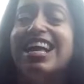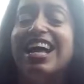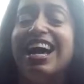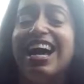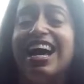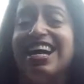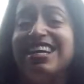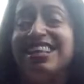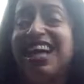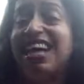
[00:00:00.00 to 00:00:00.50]

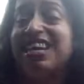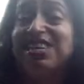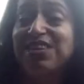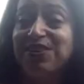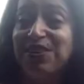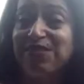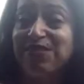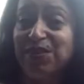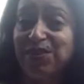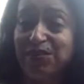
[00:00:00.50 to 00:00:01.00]
Thank
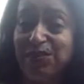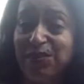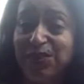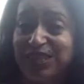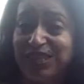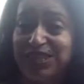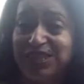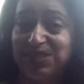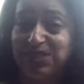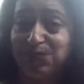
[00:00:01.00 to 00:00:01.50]
you if you've
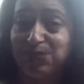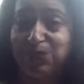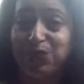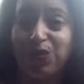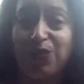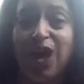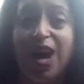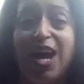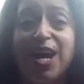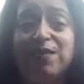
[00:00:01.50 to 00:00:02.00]
already
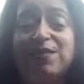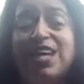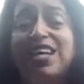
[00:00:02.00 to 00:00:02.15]
subscribed.